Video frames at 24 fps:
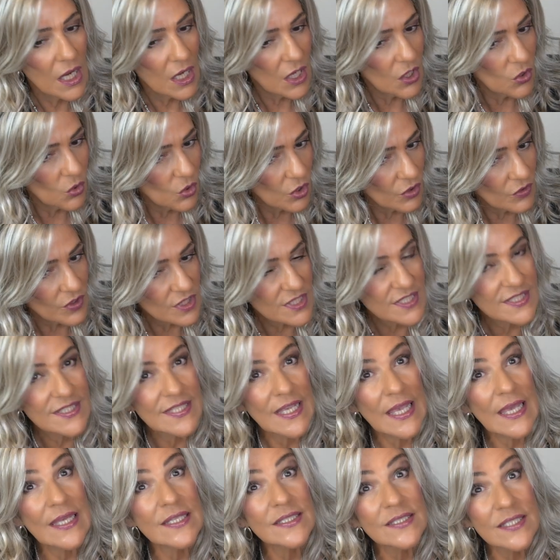or a
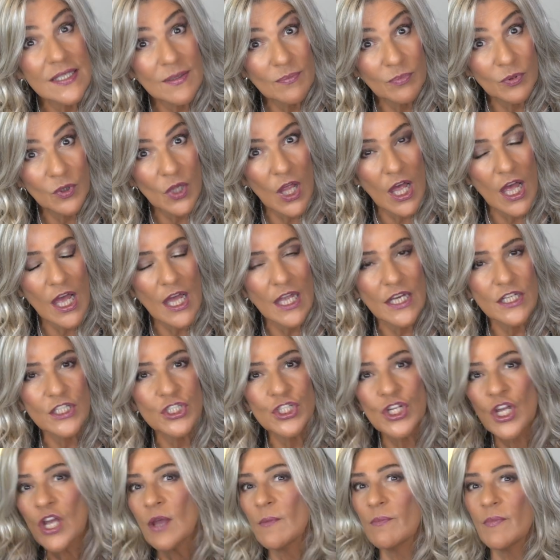sandy blonde.
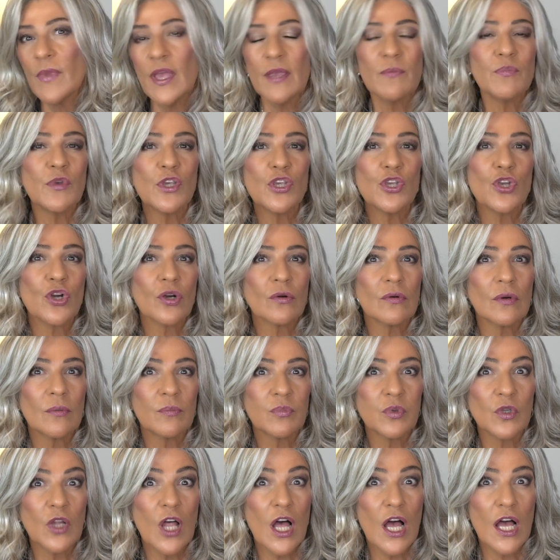Maybe you're a
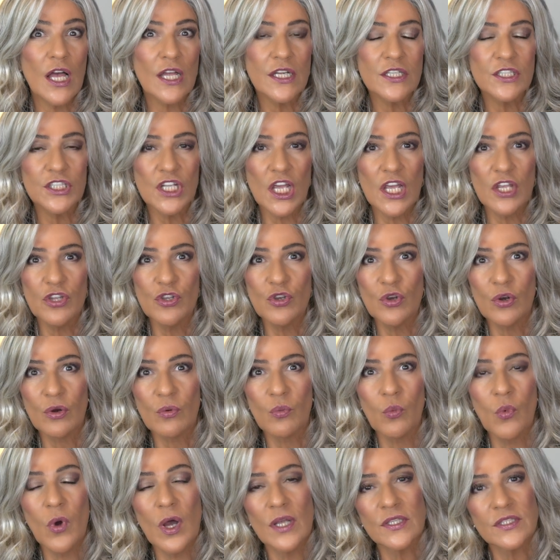blonde and you're
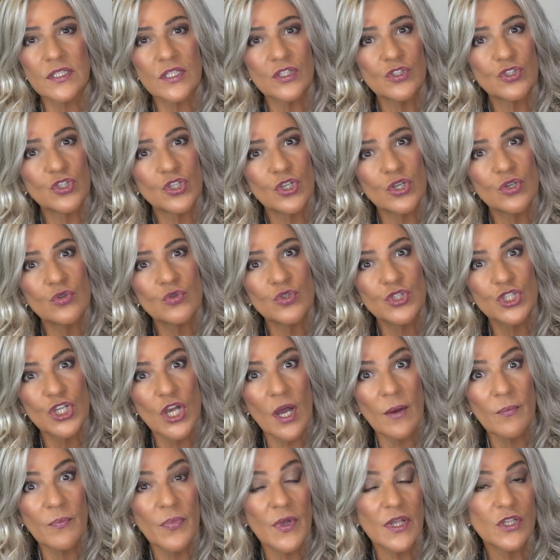wanting to
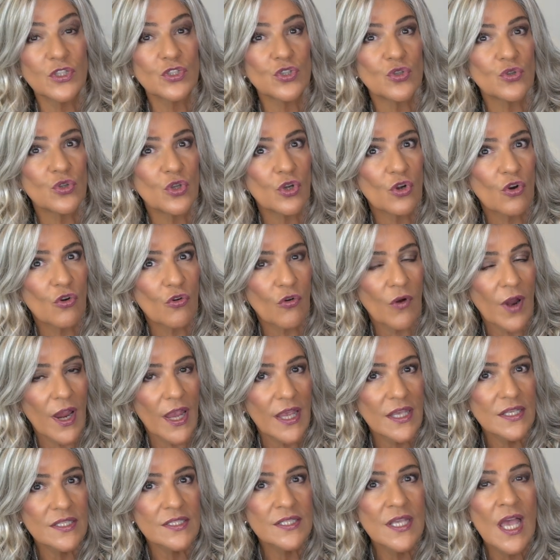jump into the
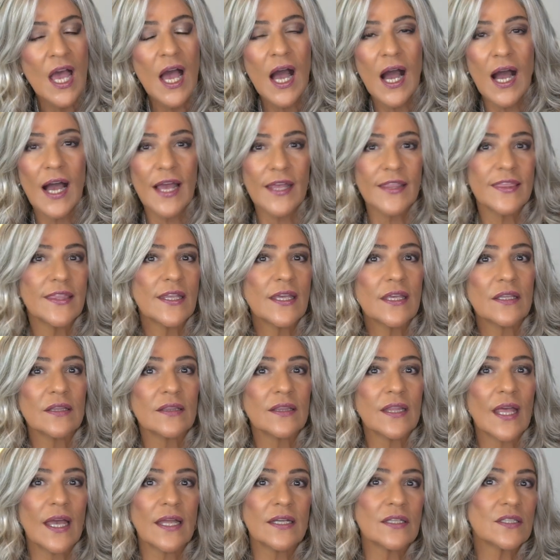grays. I think
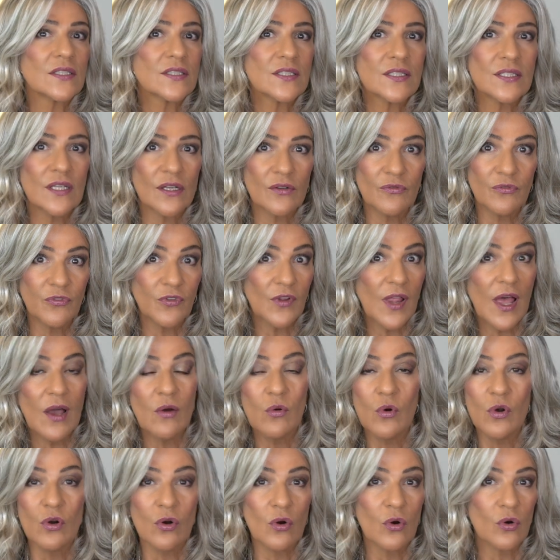that
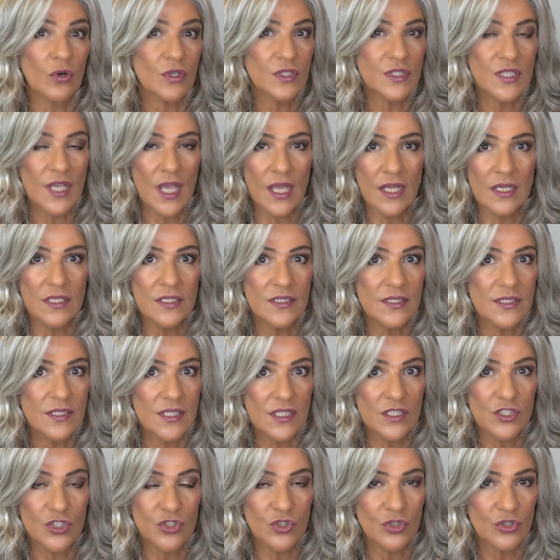sunflower or
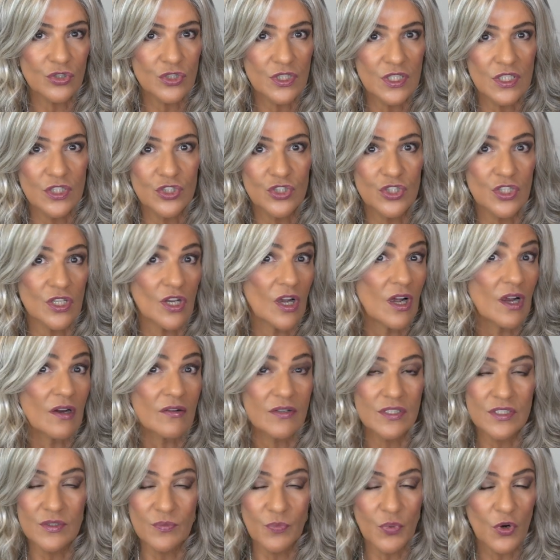10613GR
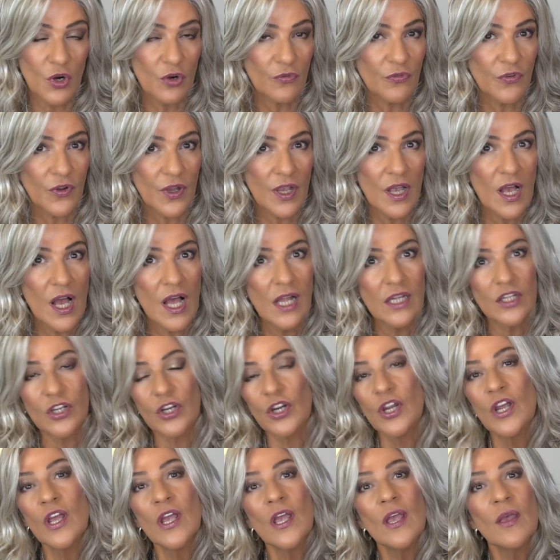is a perfect
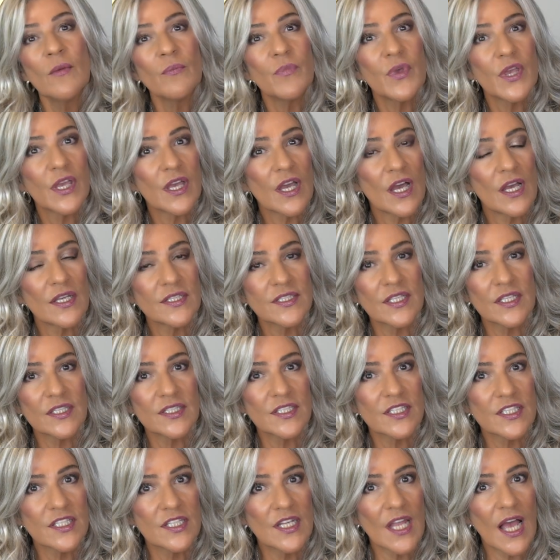color because
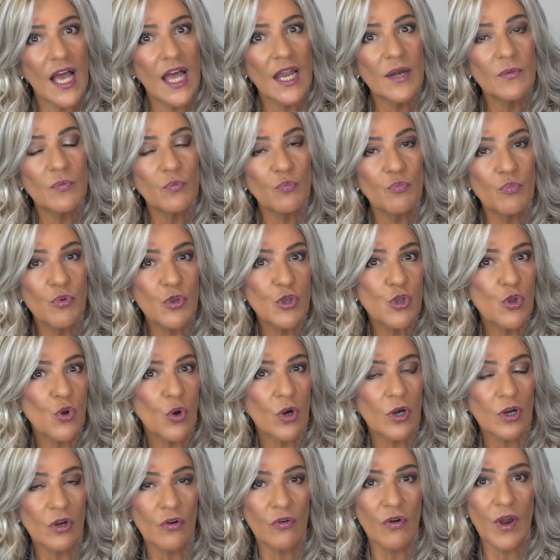it's not
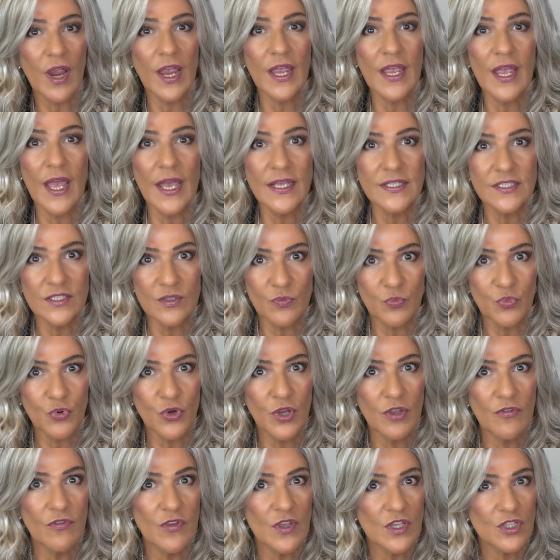pure gray as the
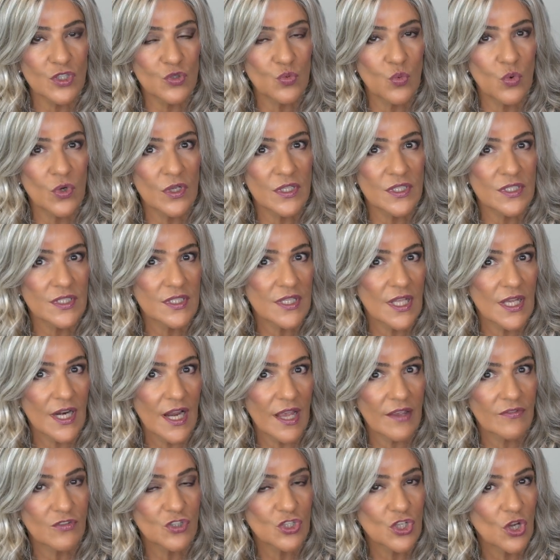previous ones that
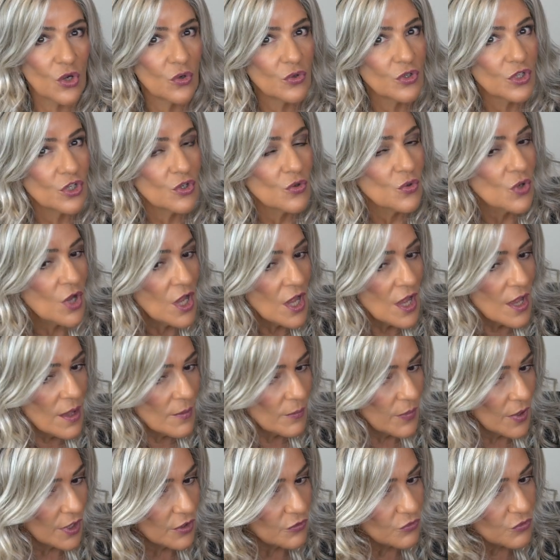I've shown you,
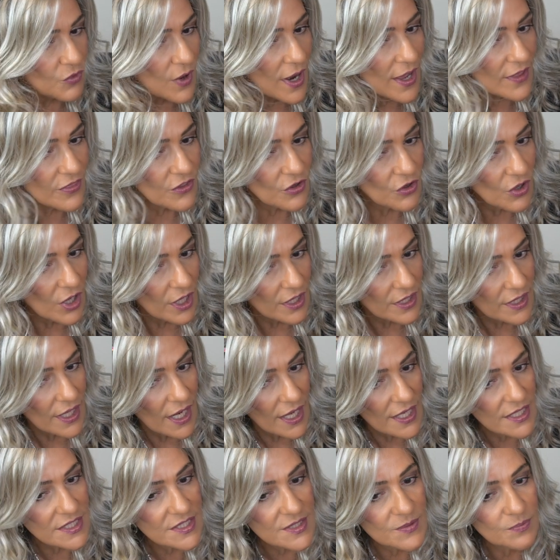but rather a
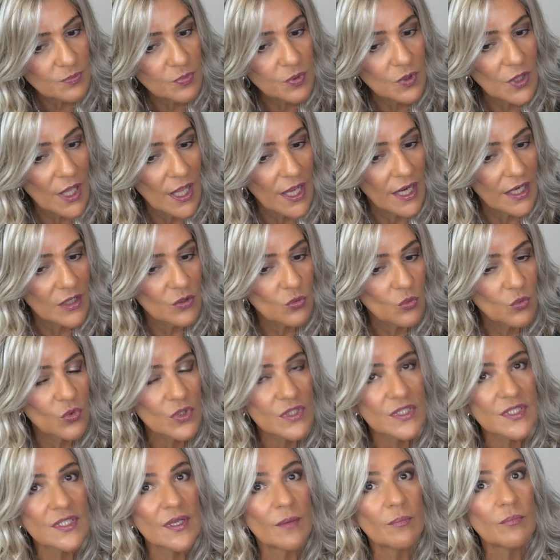nice blend
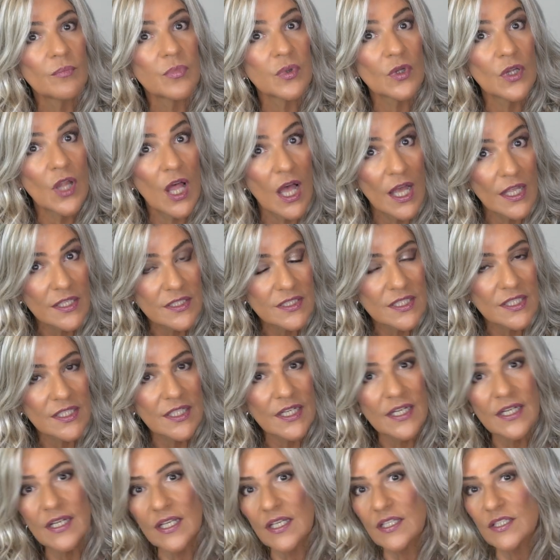with some blonde in
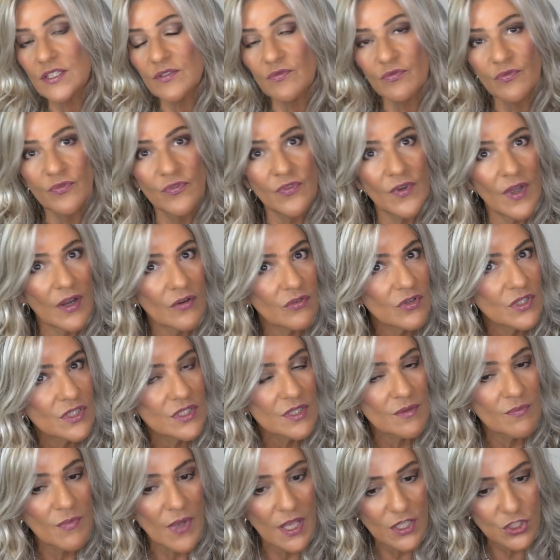it. It's very
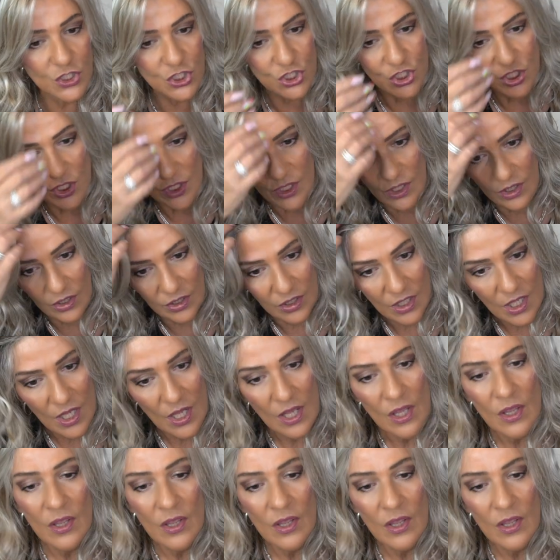dimensional.